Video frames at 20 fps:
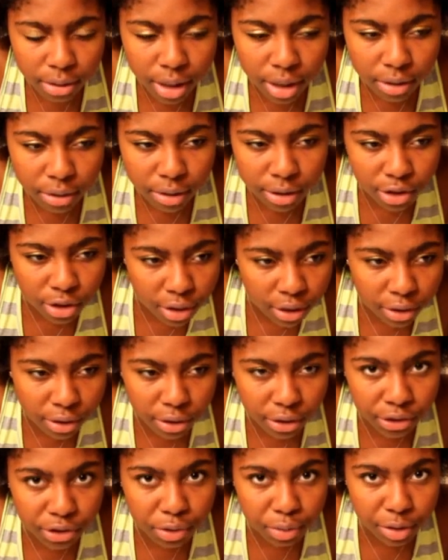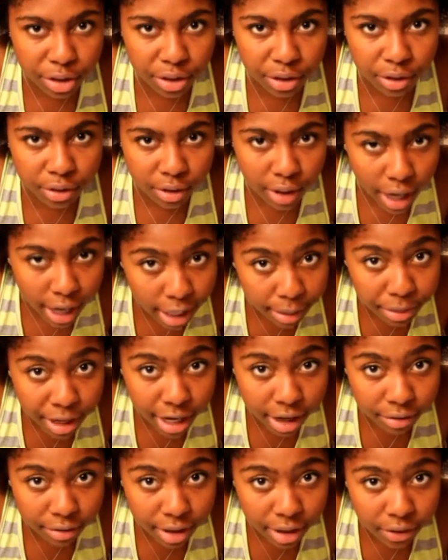and the Jheri curl experience I'm
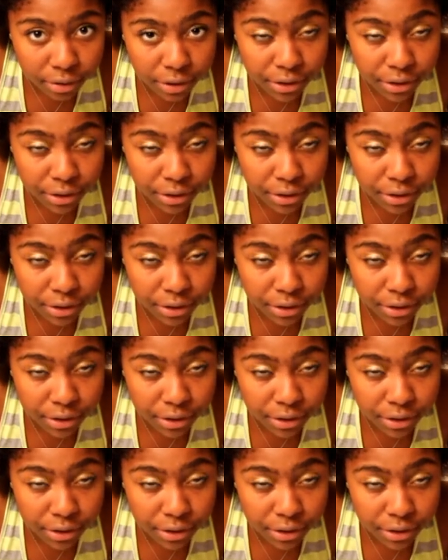having,